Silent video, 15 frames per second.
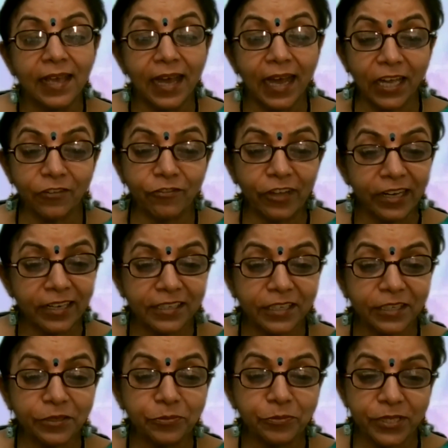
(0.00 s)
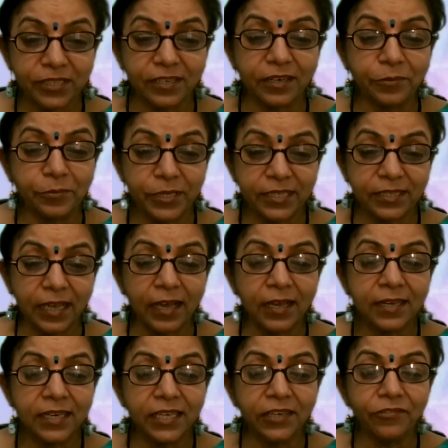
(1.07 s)
I welcome Mr. Aman
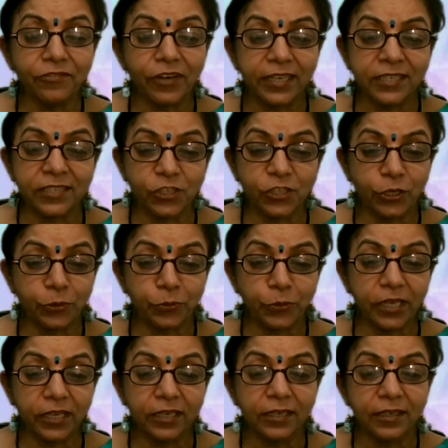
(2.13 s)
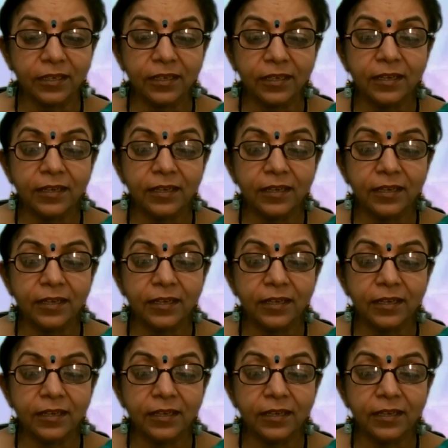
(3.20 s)
Sahni, Vice Chairman,